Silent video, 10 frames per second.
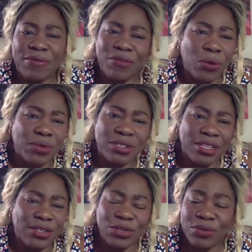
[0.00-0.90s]
folks
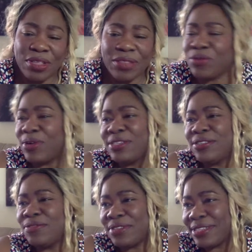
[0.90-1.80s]
can do that the rest
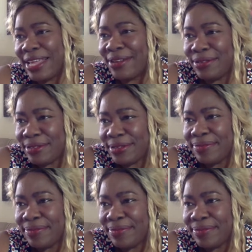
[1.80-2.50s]
of us can't do.